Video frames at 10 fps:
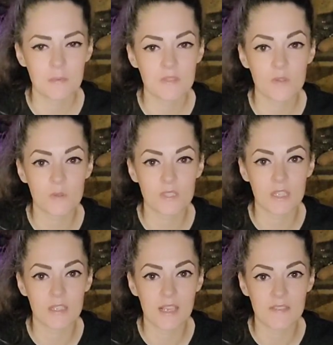believe there was an
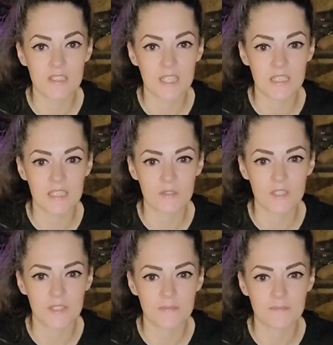unalive snake down
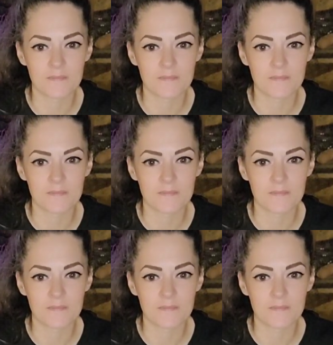here.